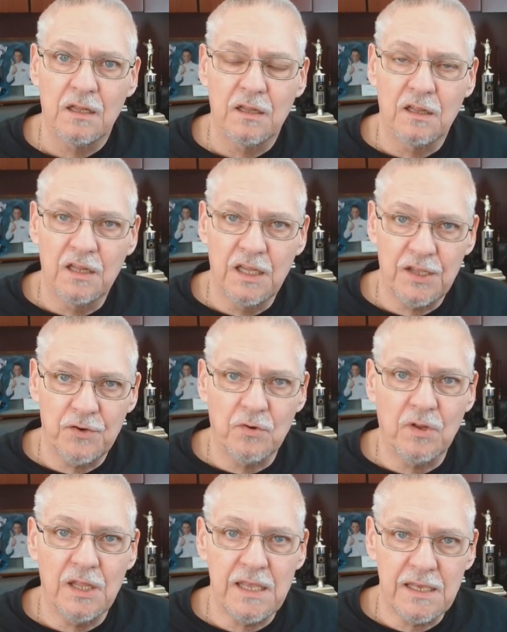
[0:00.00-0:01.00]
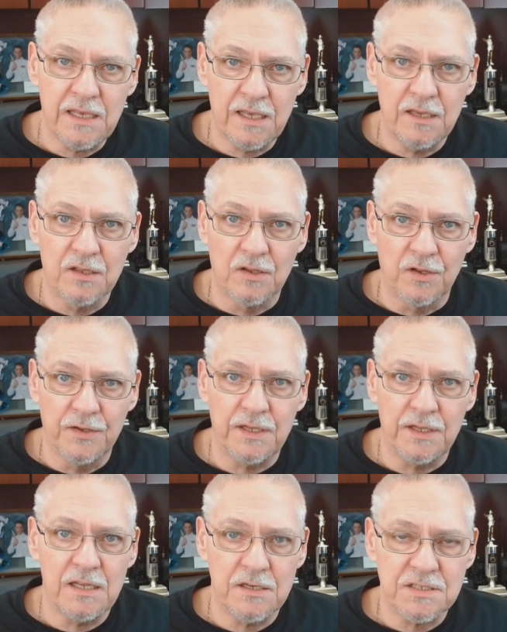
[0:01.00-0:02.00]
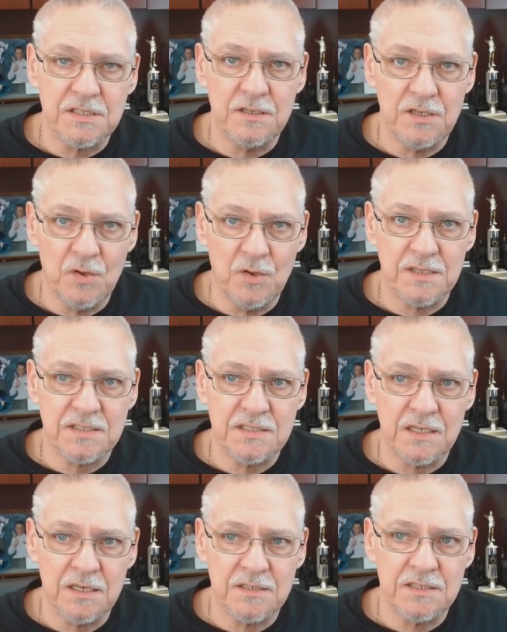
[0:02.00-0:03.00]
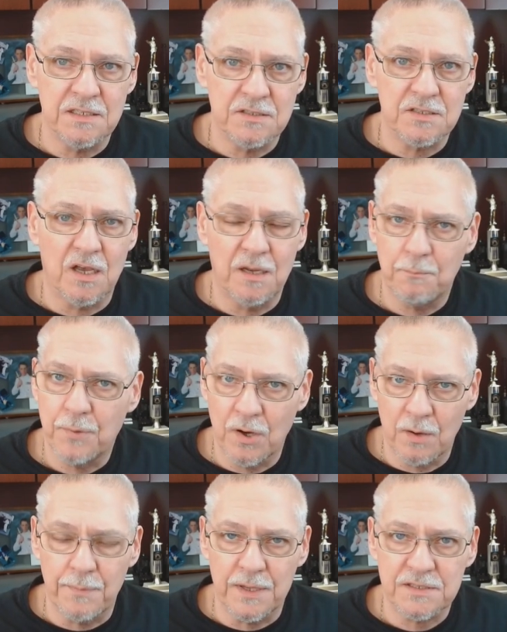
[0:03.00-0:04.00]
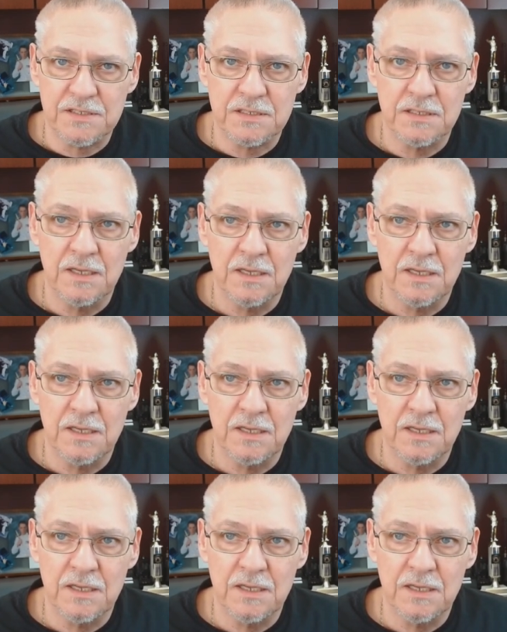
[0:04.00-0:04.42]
literally killed innocent U.S. citizens on purpose.